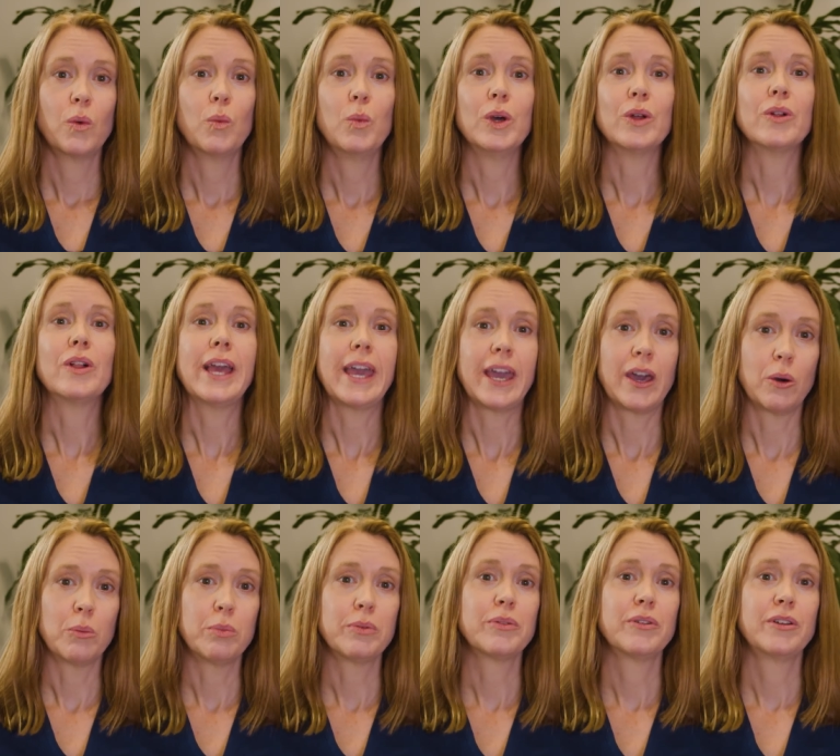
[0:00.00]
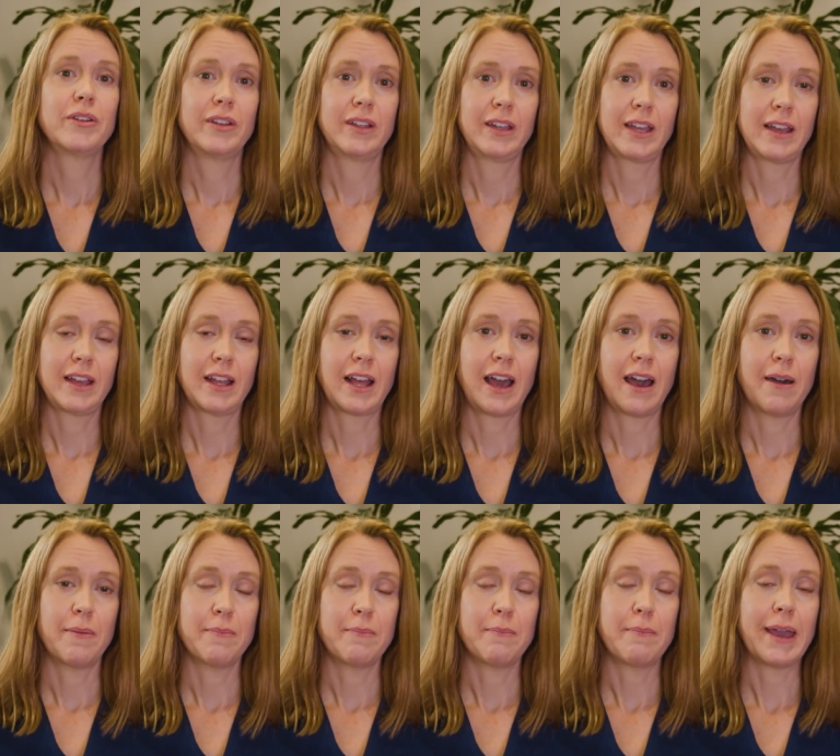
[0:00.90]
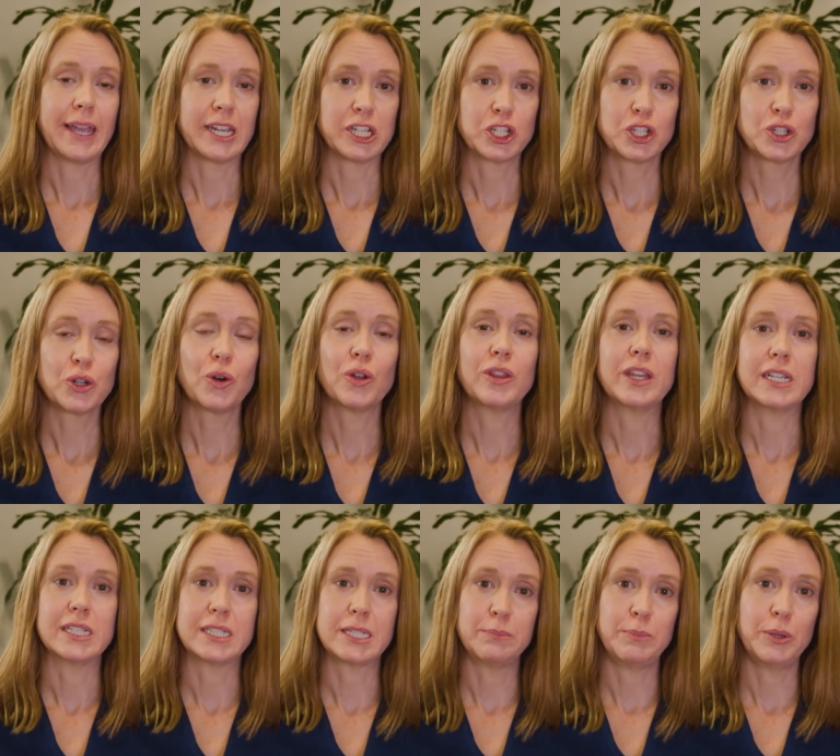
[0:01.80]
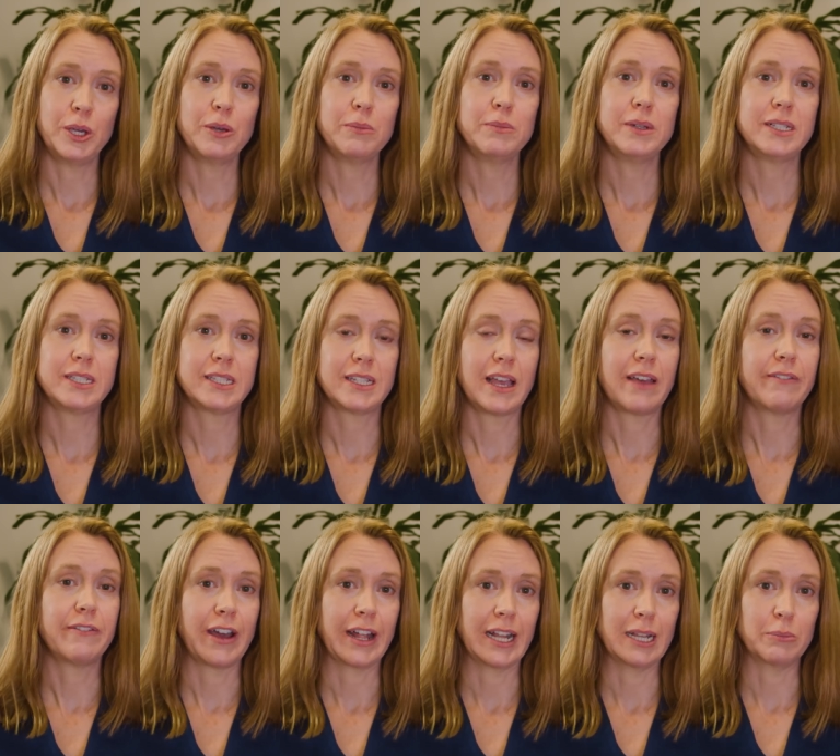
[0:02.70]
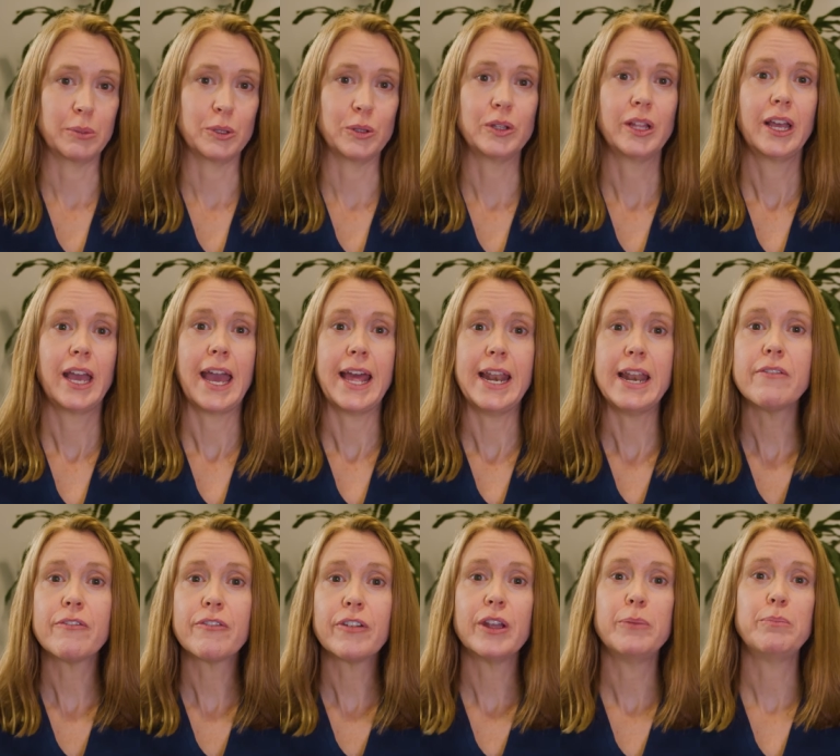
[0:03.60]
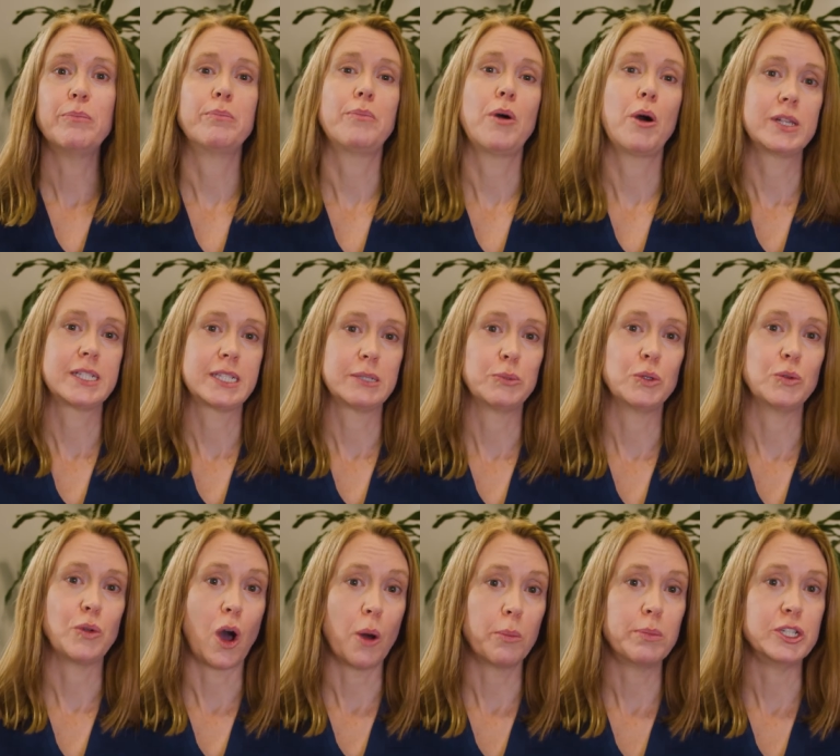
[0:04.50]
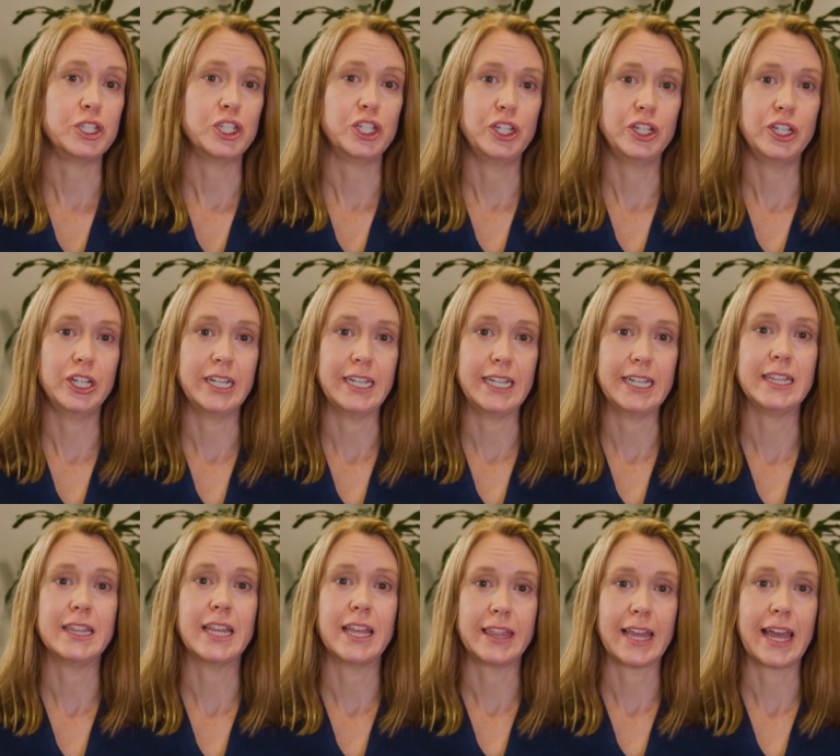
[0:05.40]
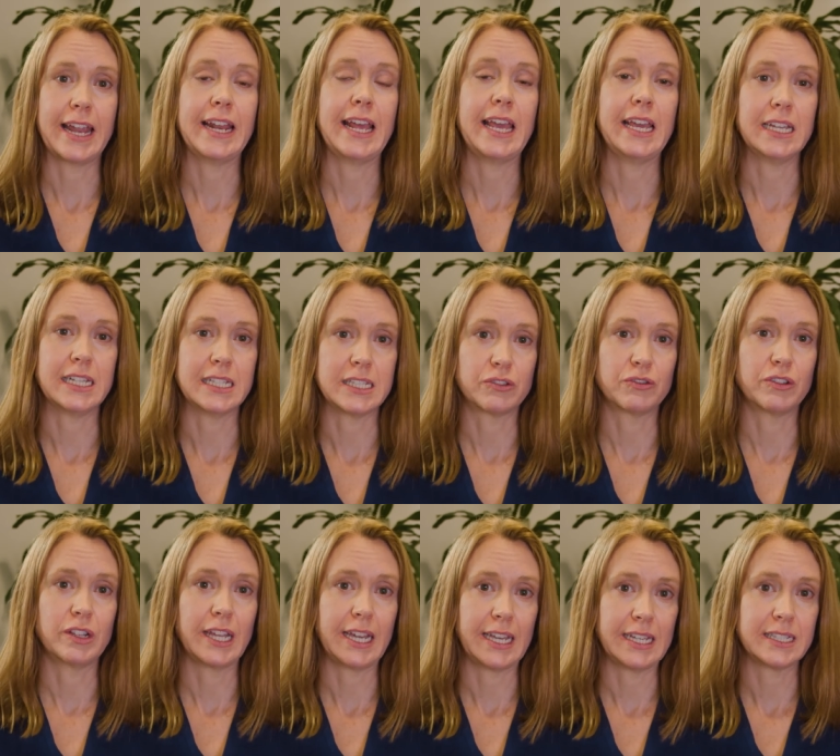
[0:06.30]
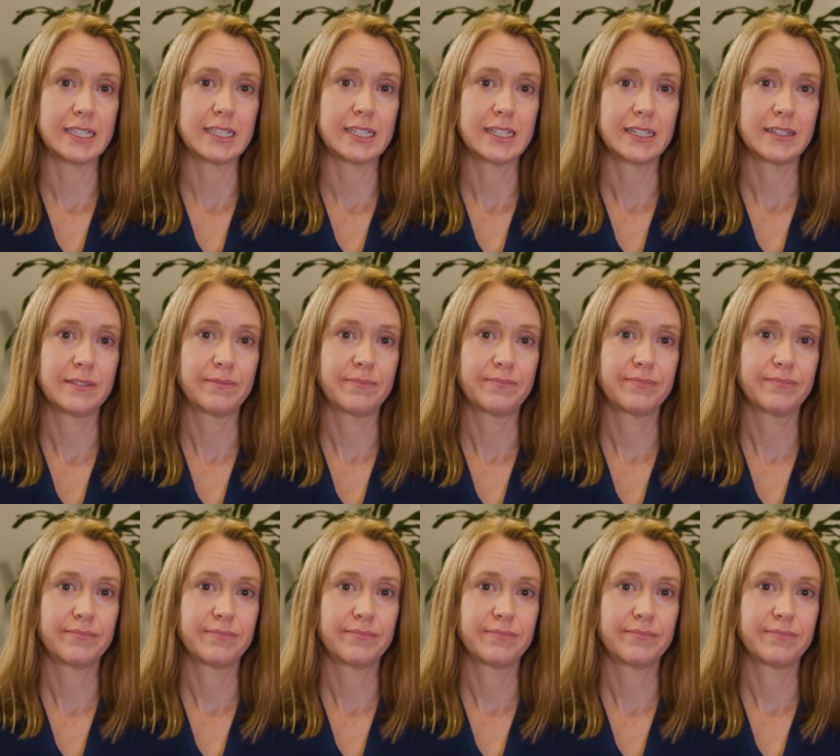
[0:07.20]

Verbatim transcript: will help uh, make sure that sperm is available at every possible opportunity that that egg is released.